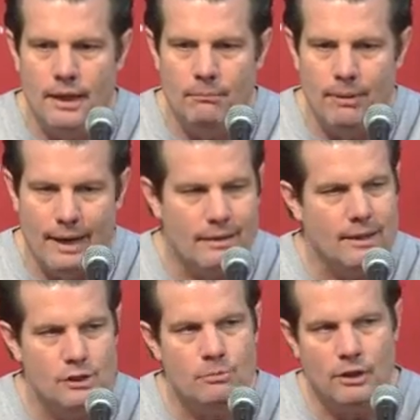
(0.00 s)
But I
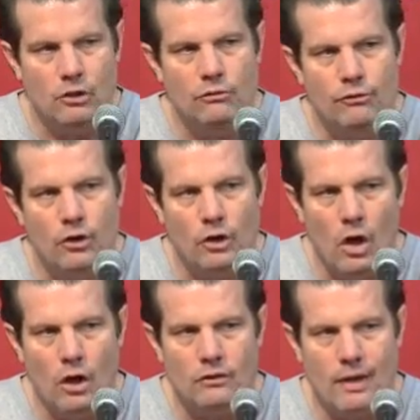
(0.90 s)
think it's been good for a
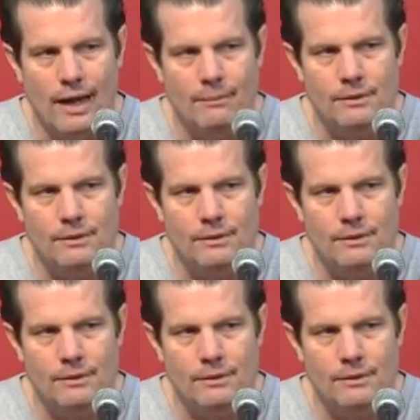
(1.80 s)
long time.